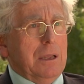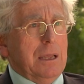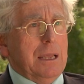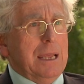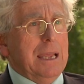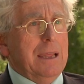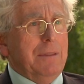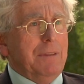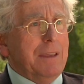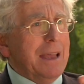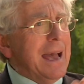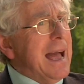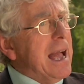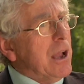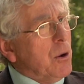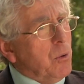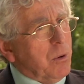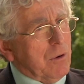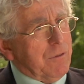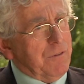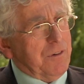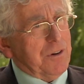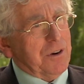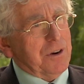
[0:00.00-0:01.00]
in the
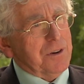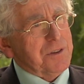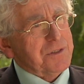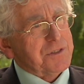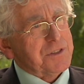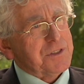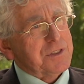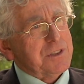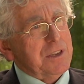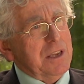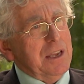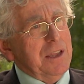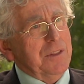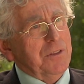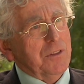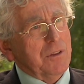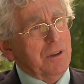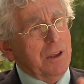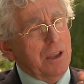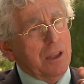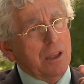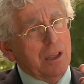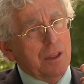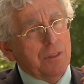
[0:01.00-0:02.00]
aquifers, in
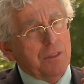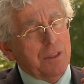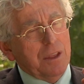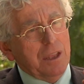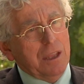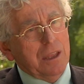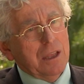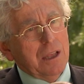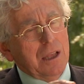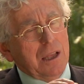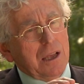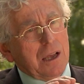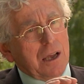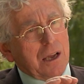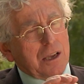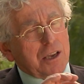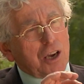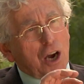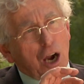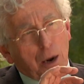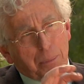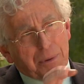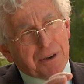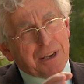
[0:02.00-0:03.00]
the, the
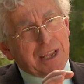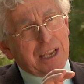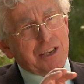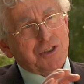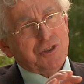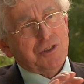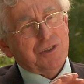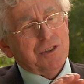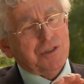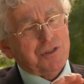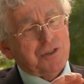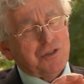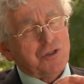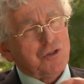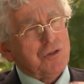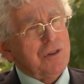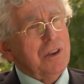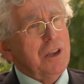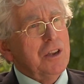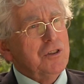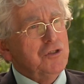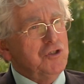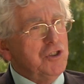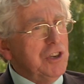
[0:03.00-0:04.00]
carbonaceous
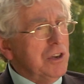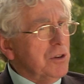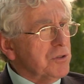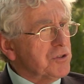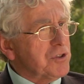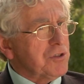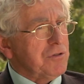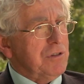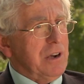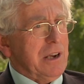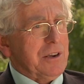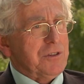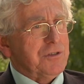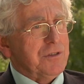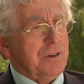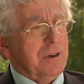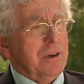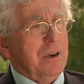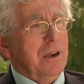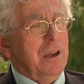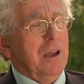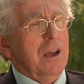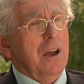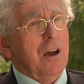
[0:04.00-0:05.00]

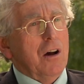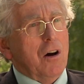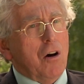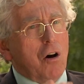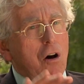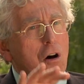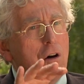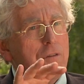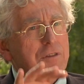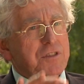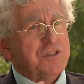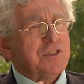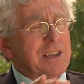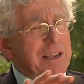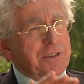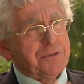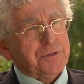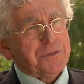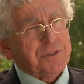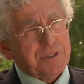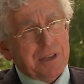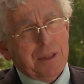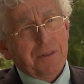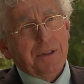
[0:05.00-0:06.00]
geostructure of
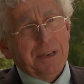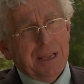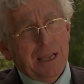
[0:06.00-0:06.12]
central southern